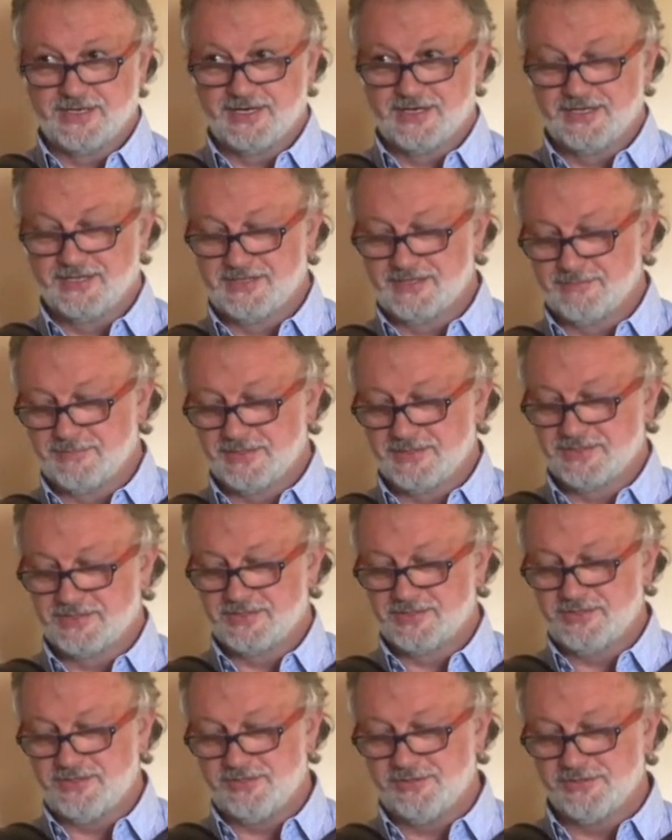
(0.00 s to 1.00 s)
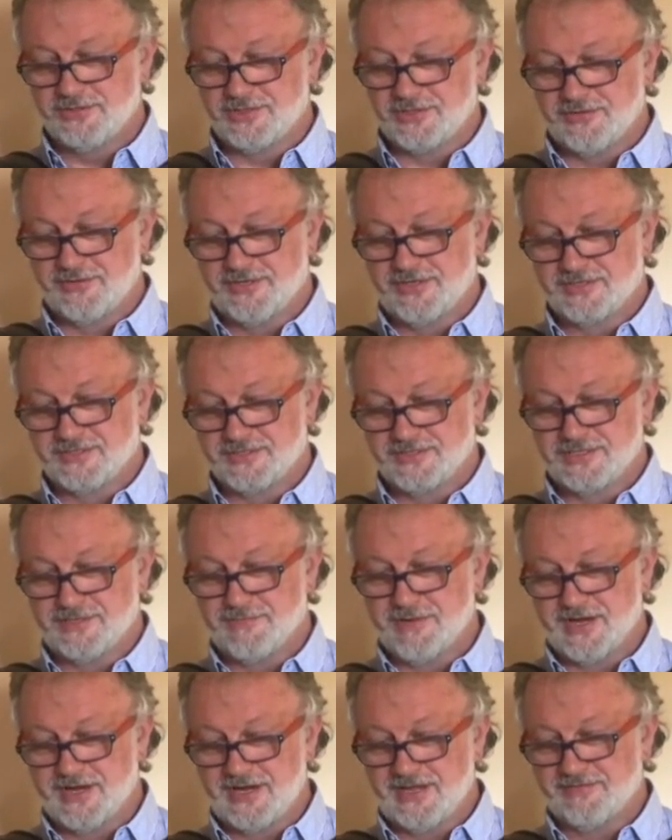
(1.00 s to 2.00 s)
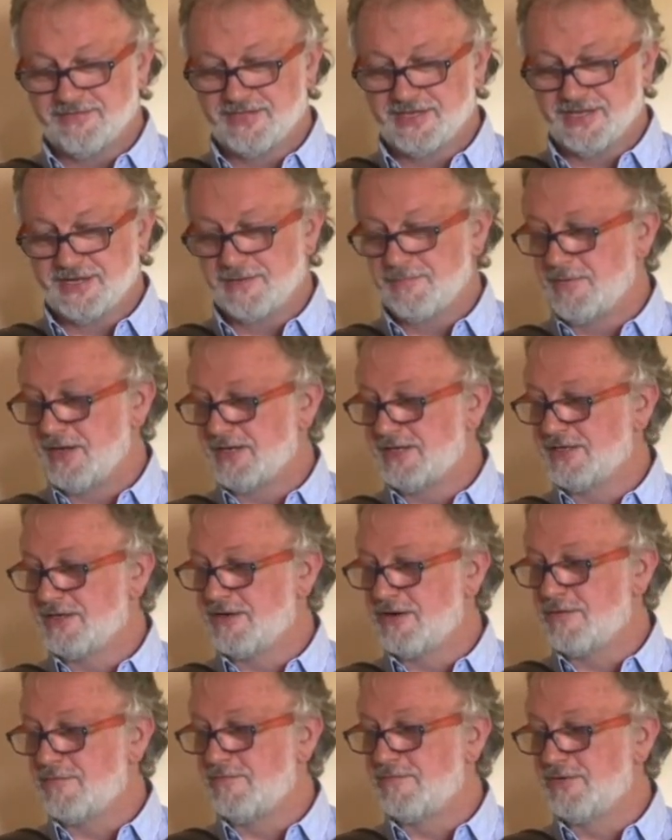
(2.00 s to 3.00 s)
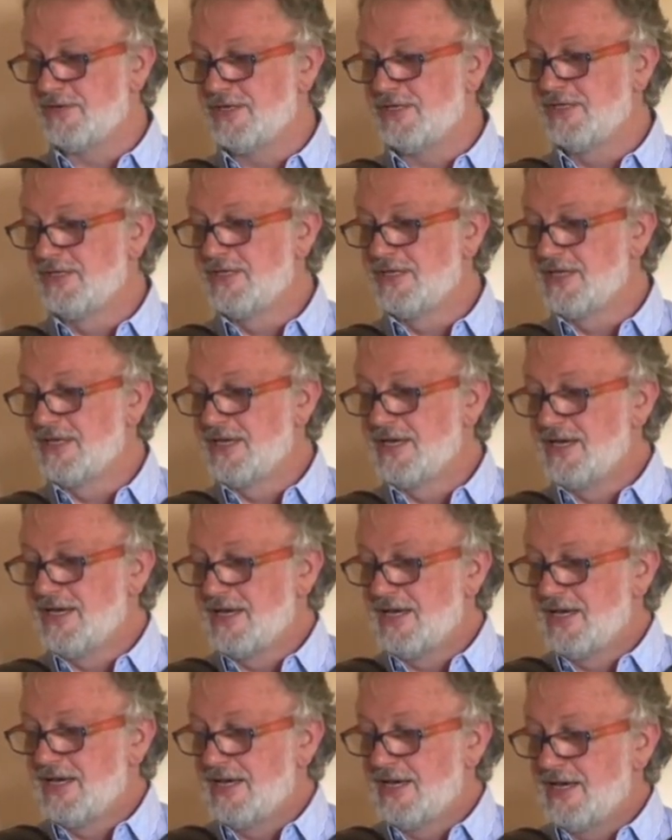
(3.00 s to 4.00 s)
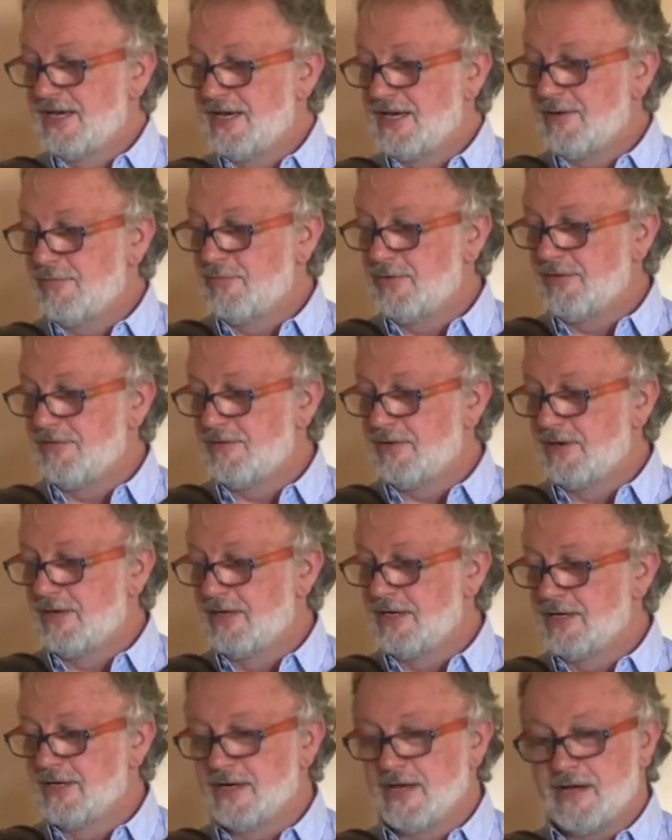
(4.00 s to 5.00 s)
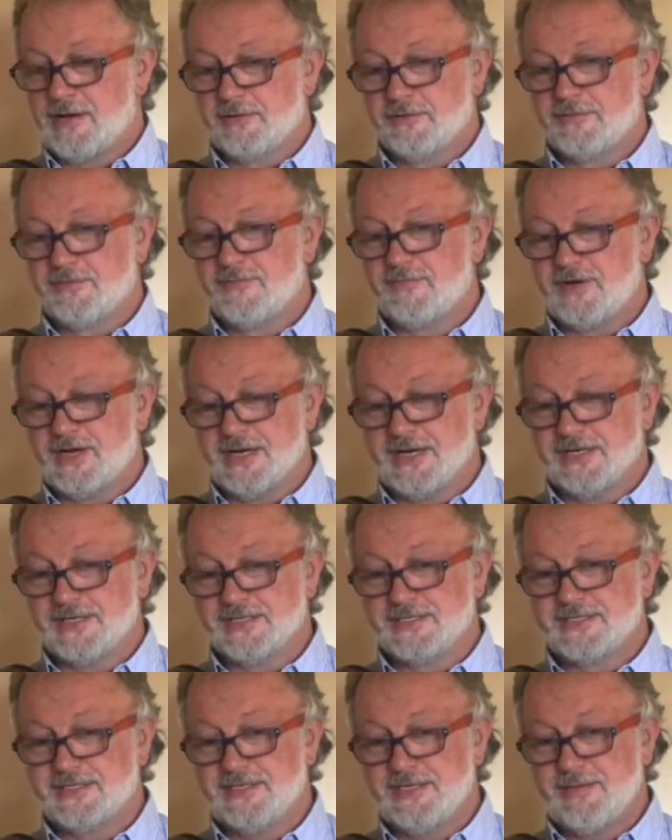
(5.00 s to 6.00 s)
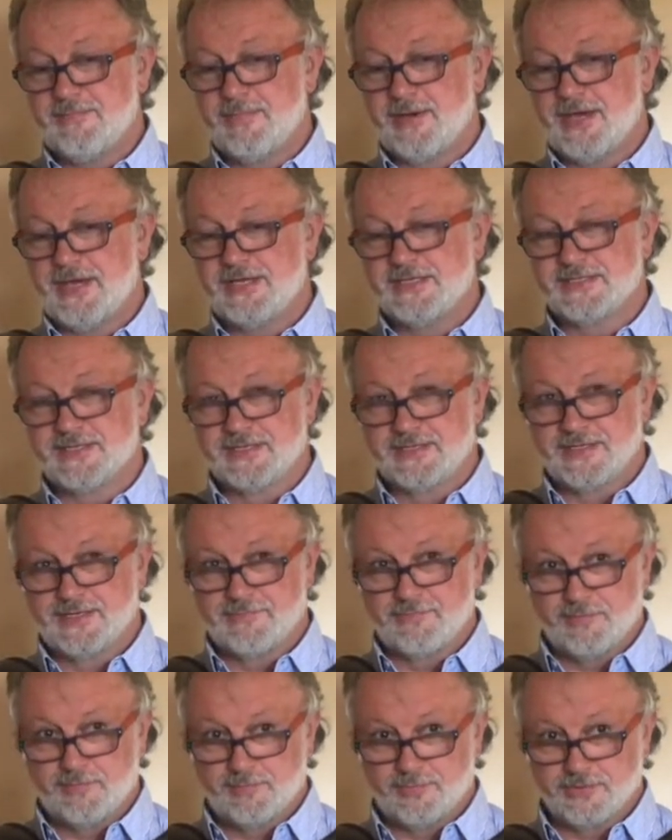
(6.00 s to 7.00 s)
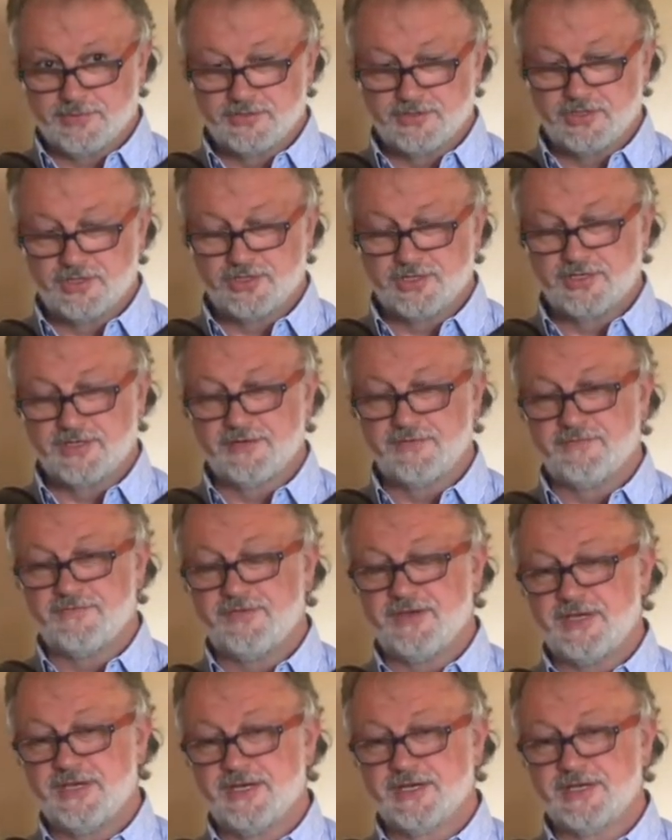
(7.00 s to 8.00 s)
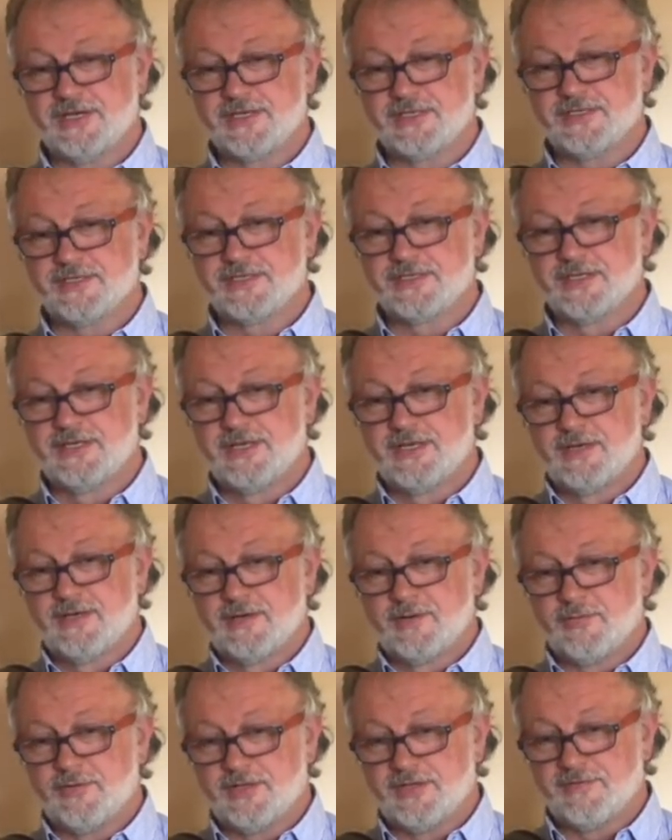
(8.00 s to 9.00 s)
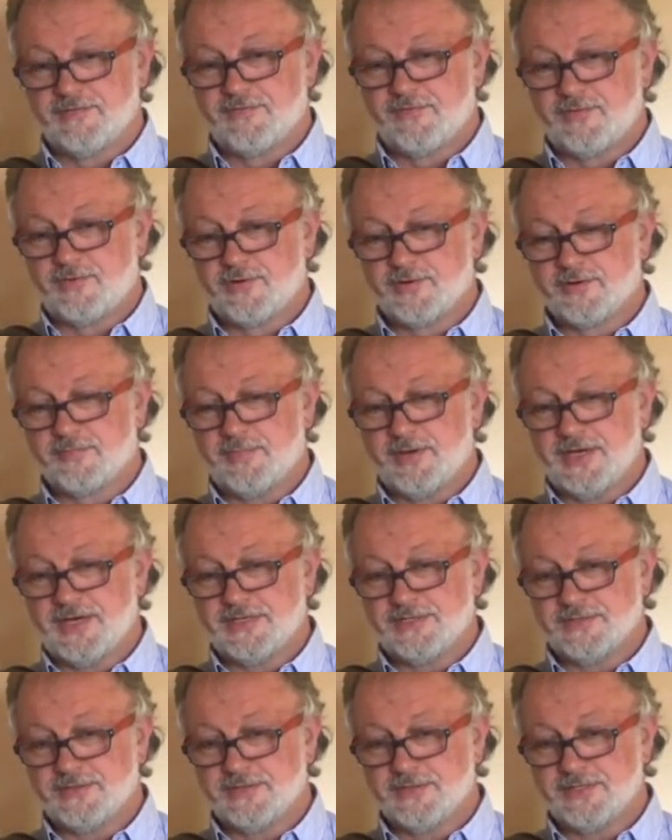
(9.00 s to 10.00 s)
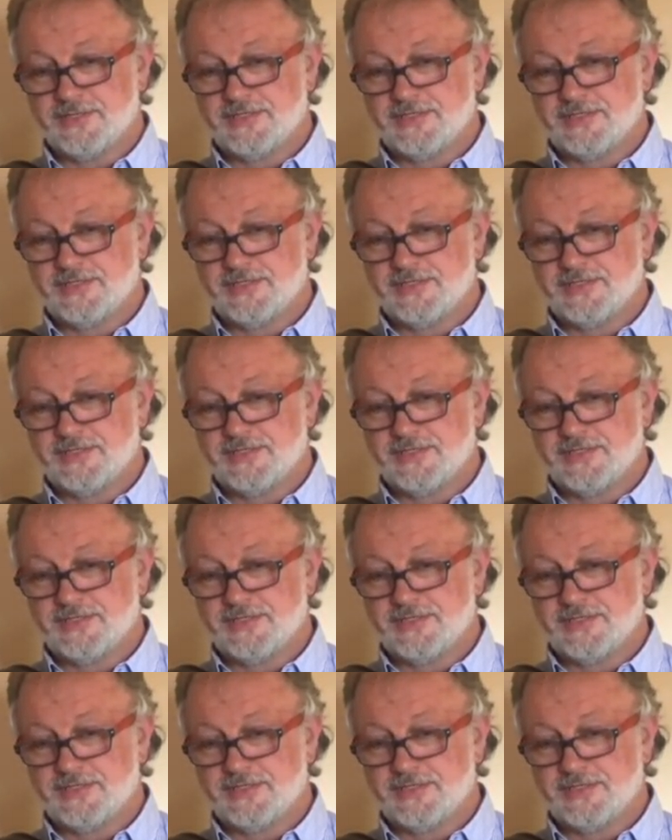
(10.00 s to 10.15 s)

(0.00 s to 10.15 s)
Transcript: a little bit skew so you can see my left hand better, hopefully. We learned how to find the C bass, and then we position the fingers with the 4th bass on the